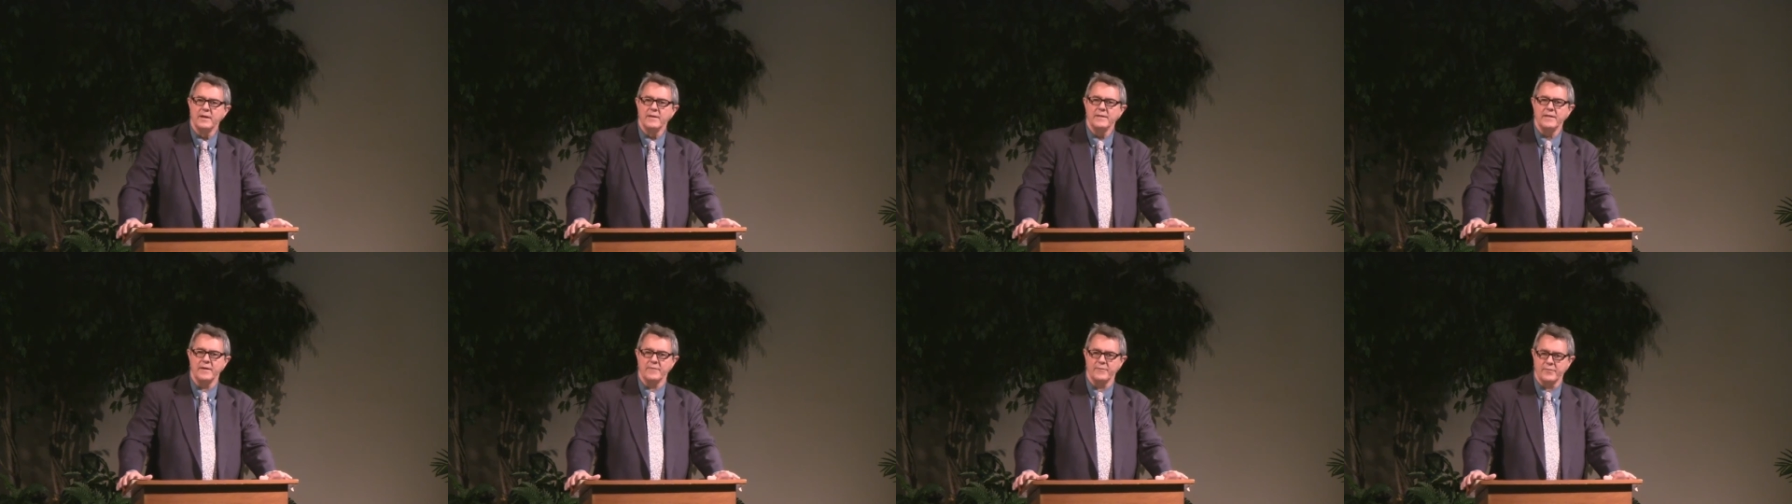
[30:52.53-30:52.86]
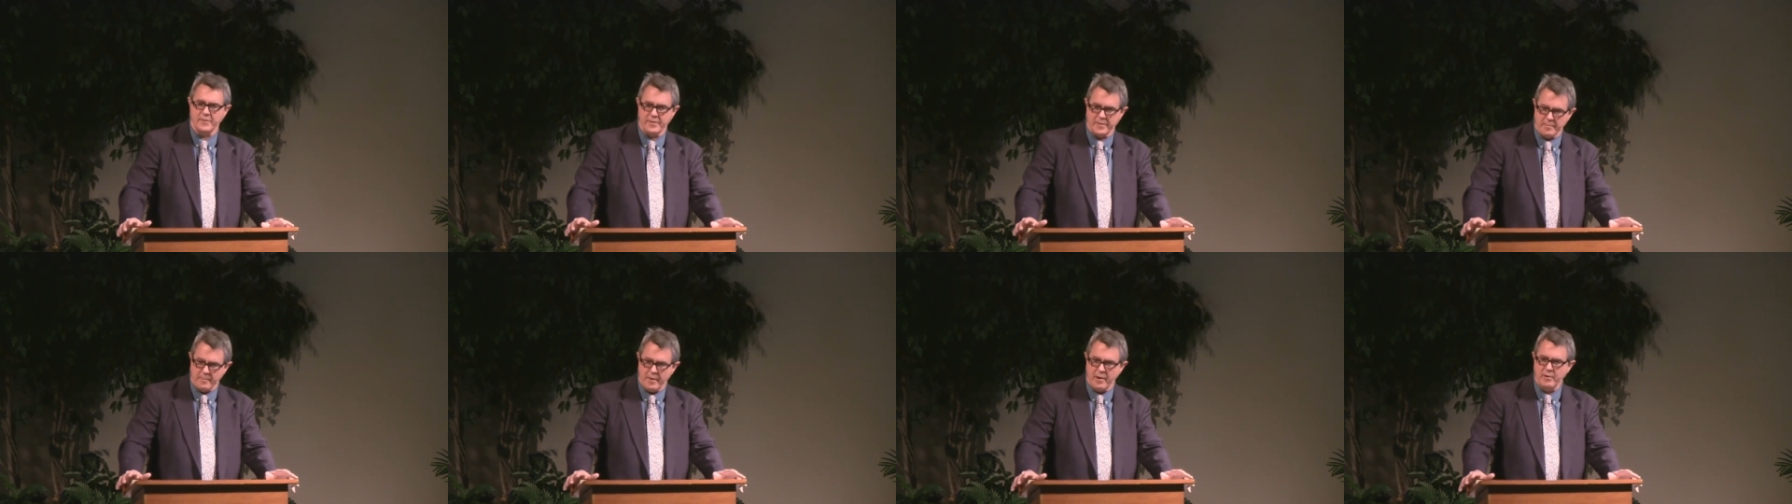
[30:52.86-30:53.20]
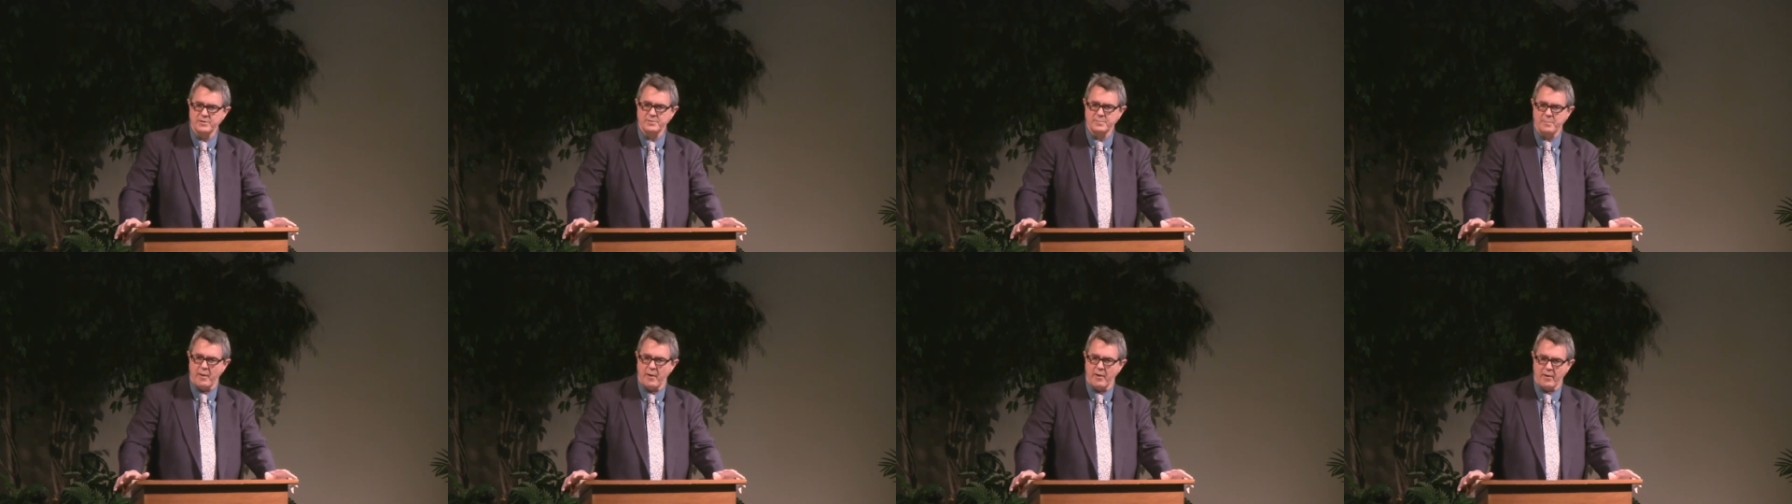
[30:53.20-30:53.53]
that, for the
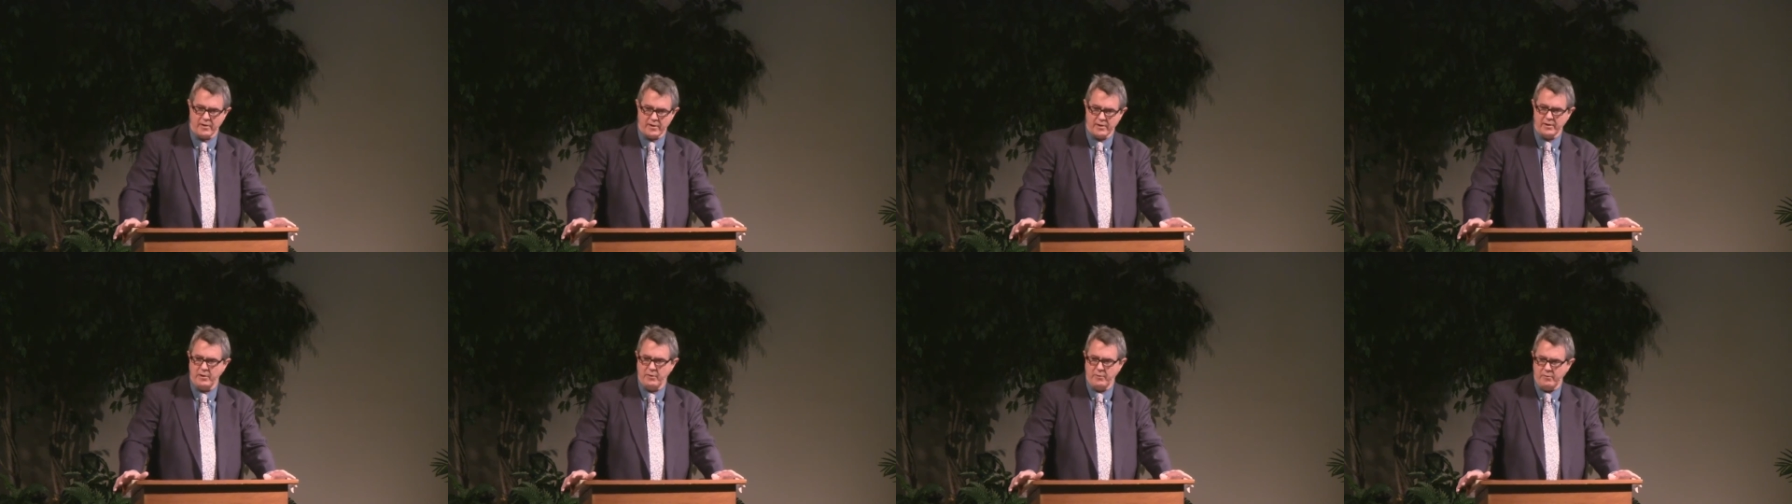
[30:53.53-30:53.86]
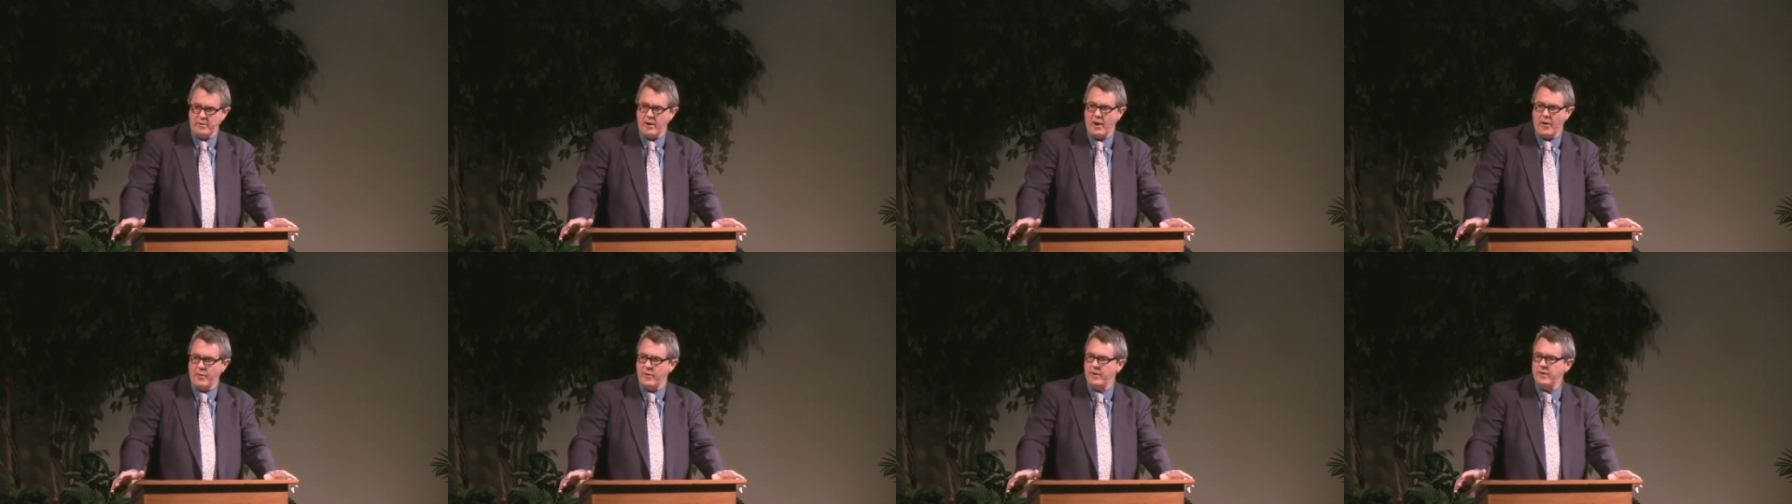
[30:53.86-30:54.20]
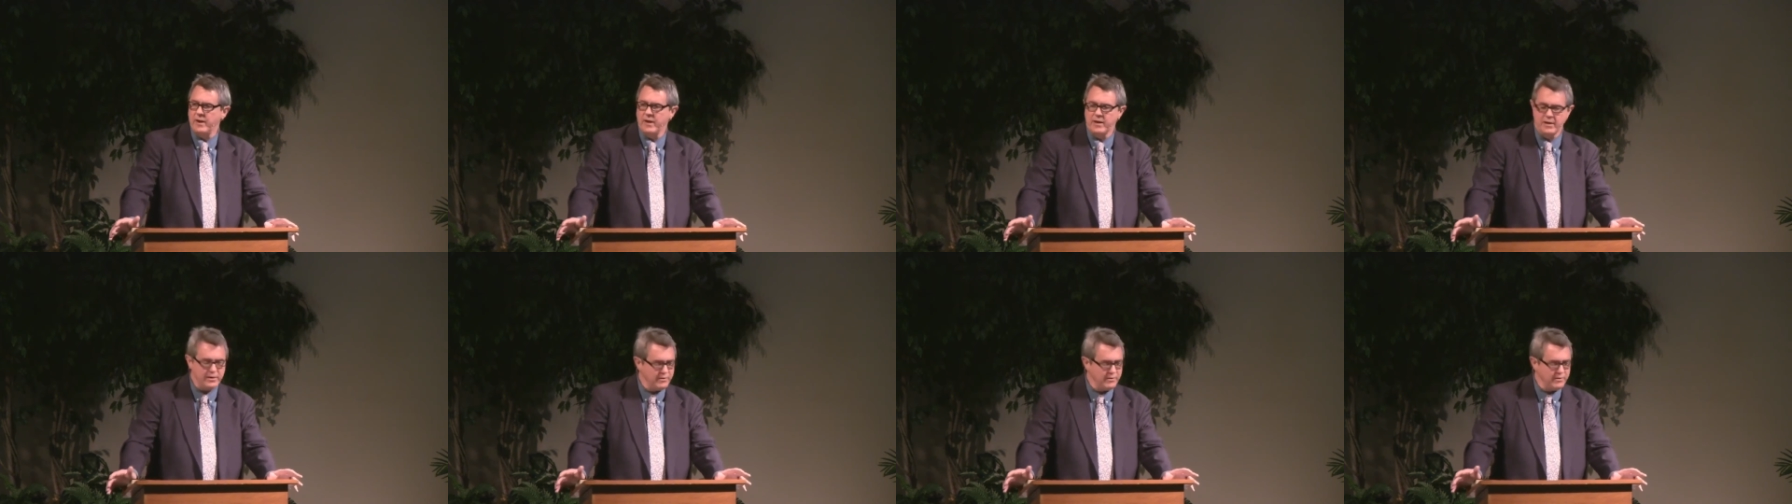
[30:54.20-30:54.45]
most part, you know it,